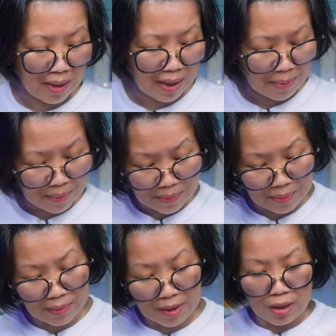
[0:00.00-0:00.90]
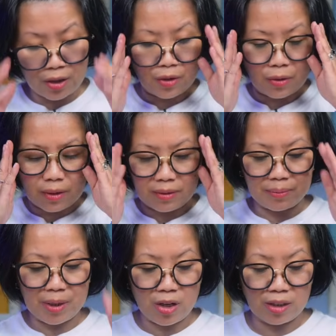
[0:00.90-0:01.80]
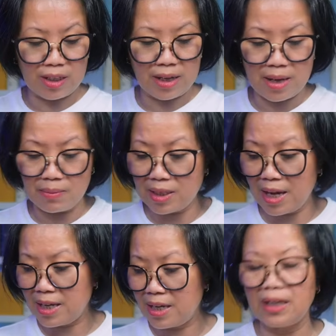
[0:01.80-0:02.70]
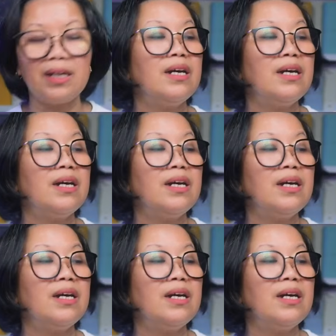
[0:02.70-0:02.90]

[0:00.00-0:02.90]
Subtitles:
you know, because I am taking